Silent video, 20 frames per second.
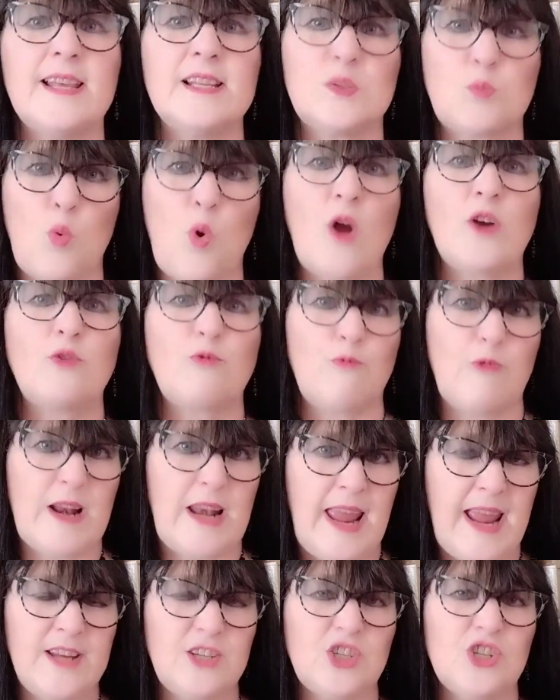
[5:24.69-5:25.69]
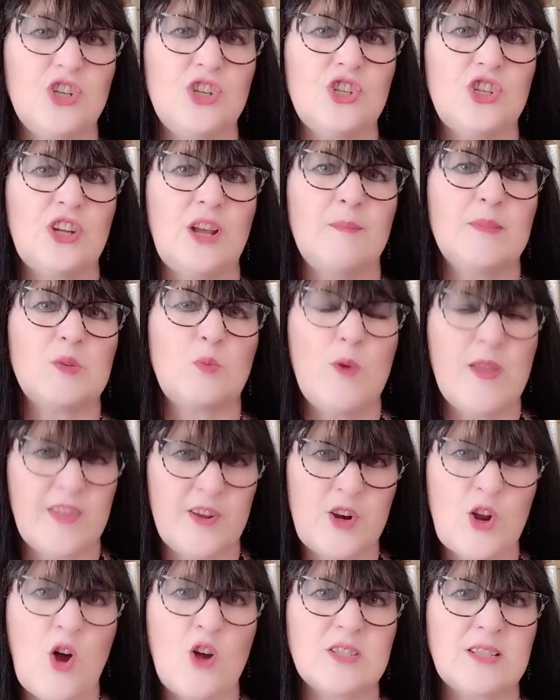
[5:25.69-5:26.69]
is what relationships with a
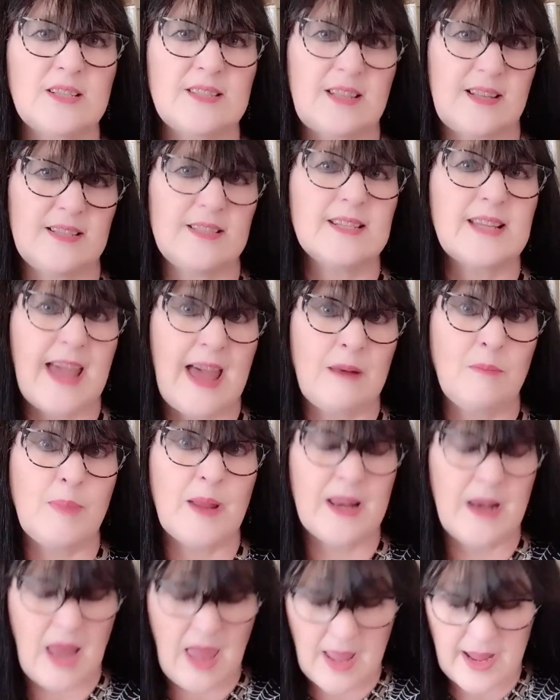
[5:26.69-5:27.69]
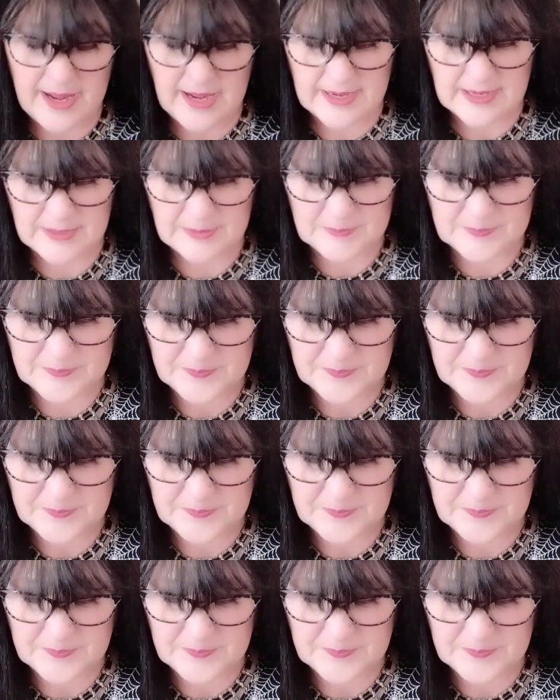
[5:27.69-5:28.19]
narcissist can be like.